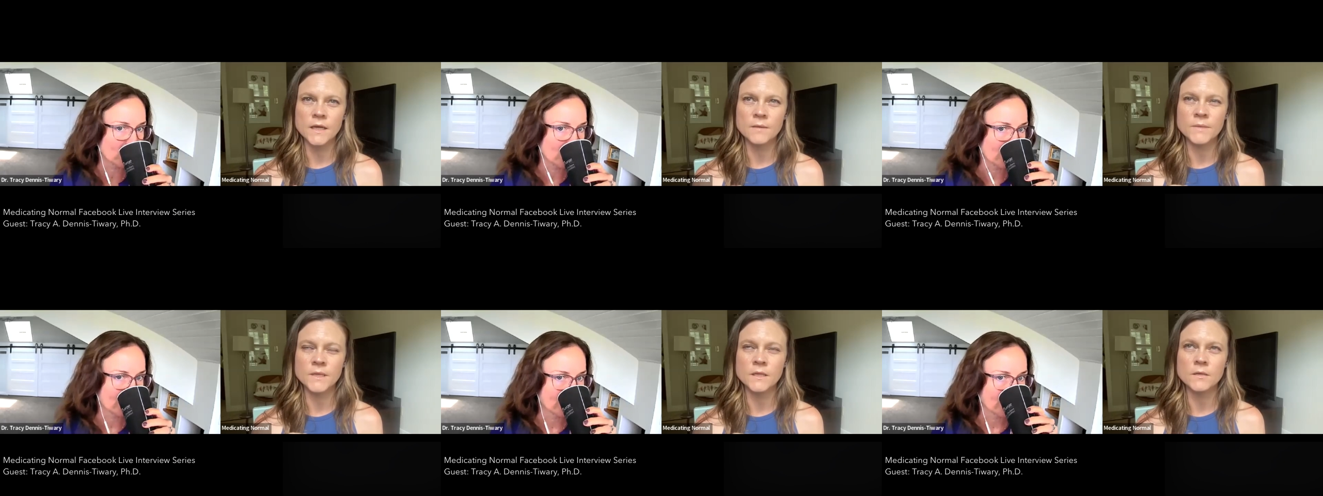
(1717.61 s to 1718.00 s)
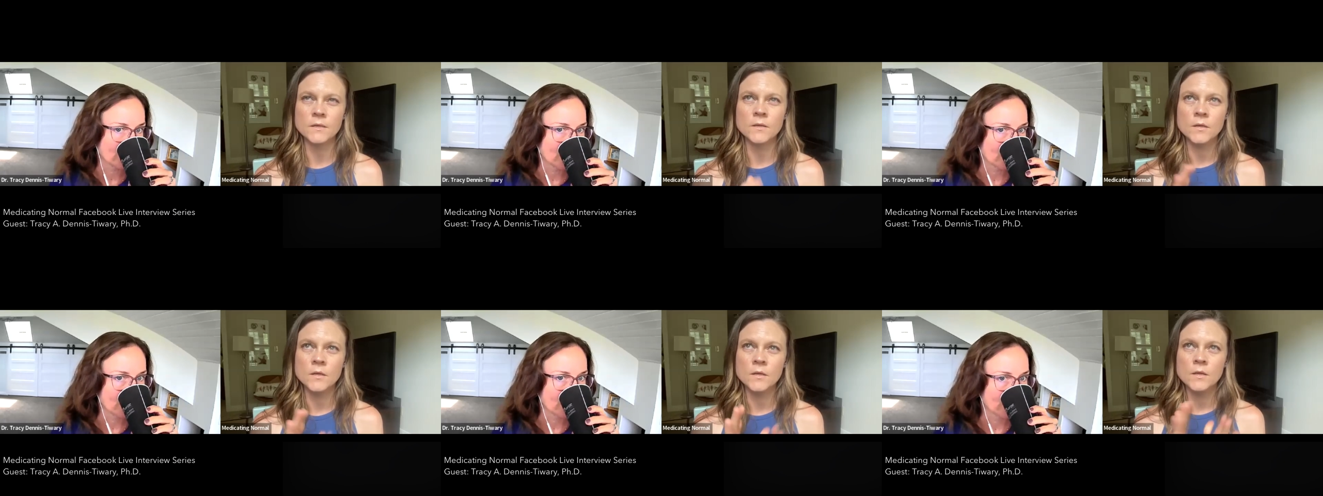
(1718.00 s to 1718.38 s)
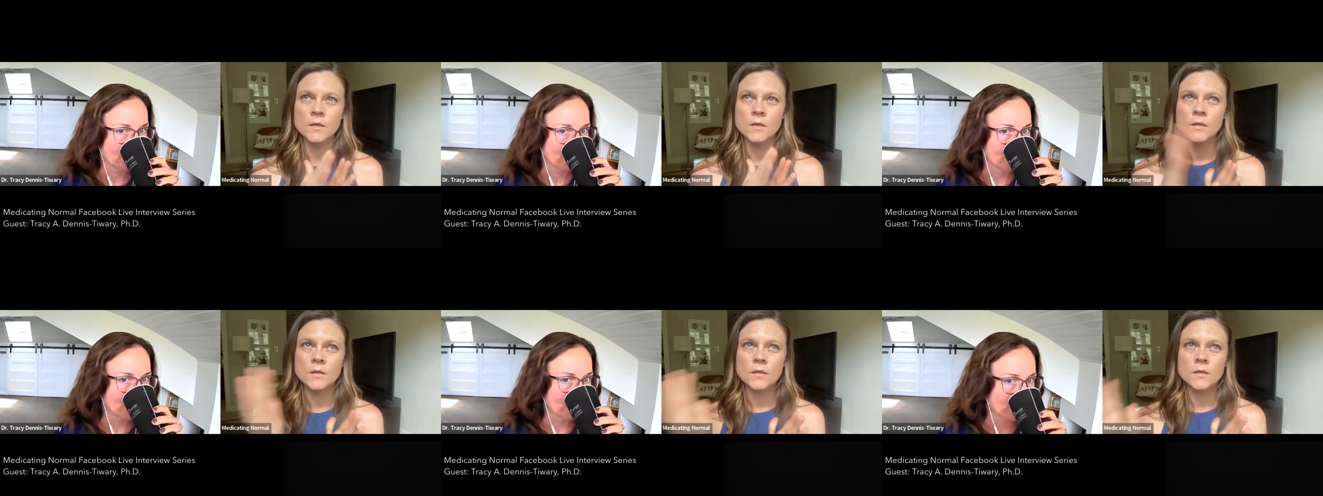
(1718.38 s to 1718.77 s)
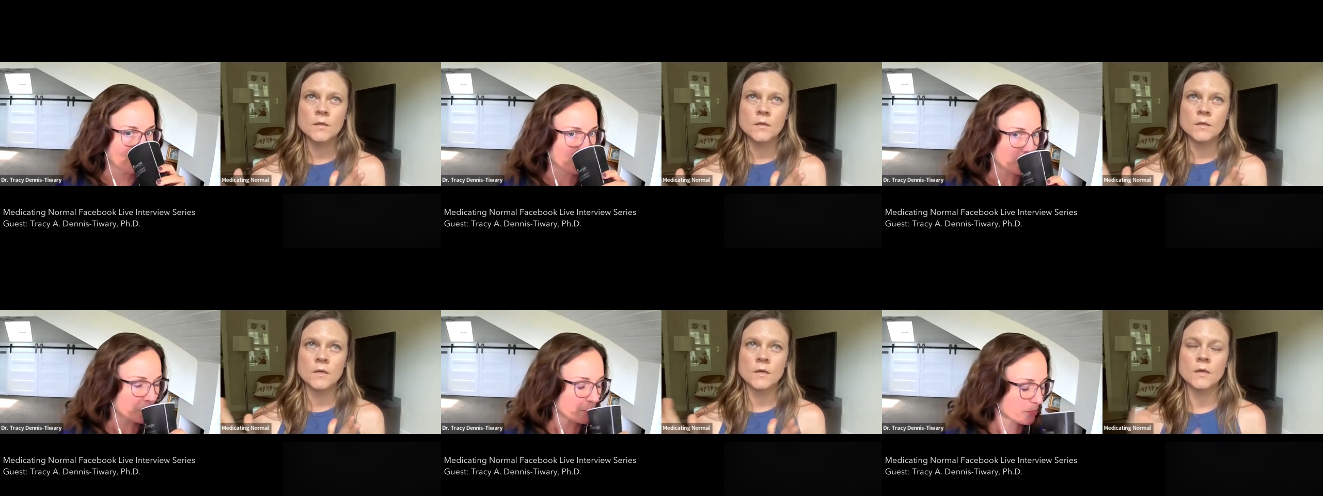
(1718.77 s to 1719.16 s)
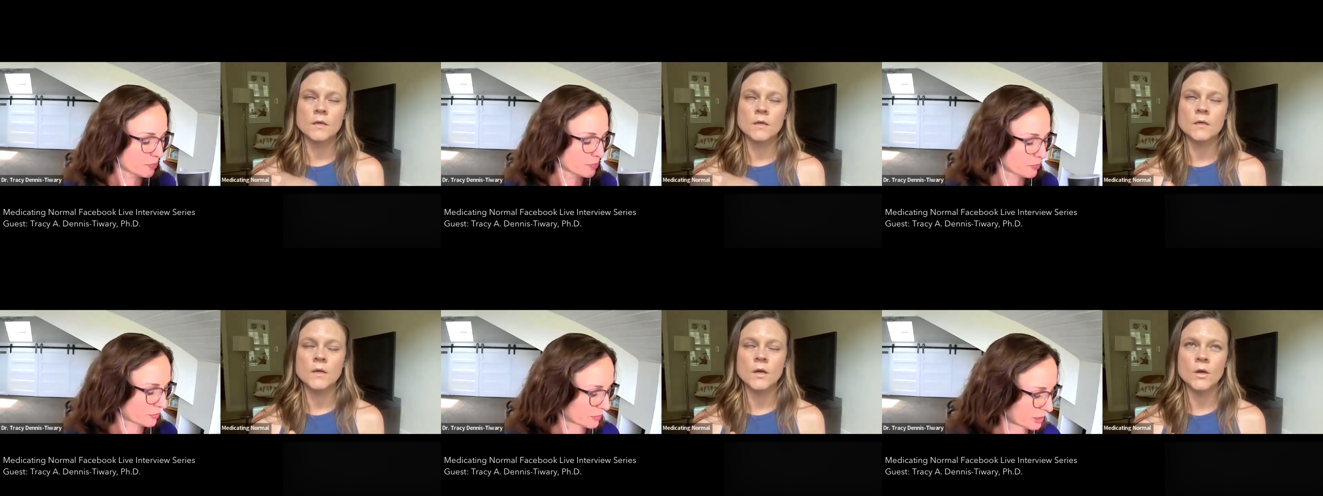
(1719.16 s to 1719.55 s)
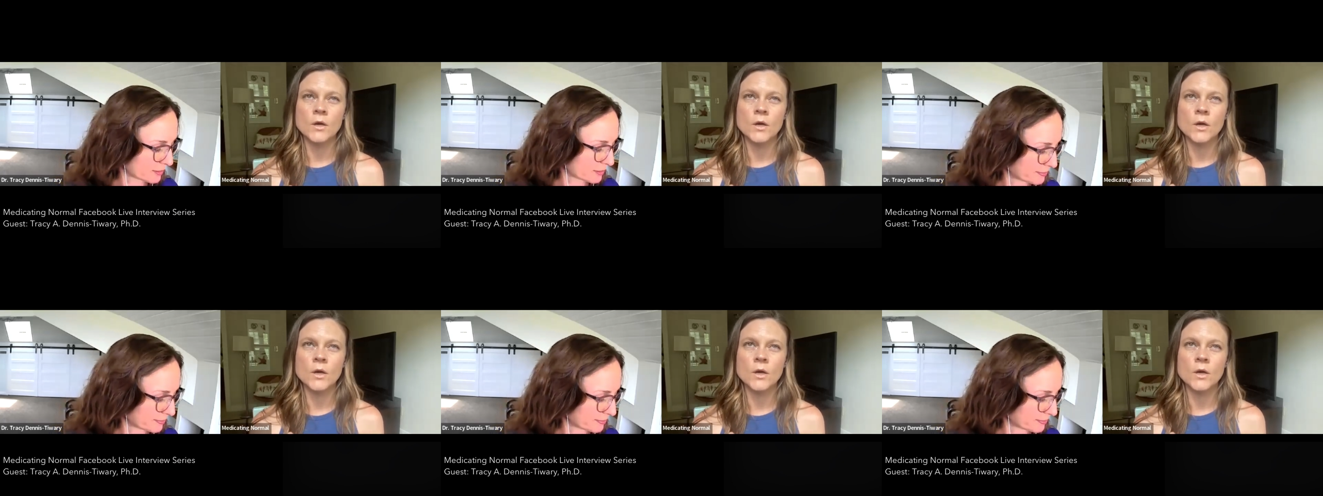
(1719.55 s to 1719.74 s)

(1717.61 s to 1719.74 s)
Speaker 1: I mean, are,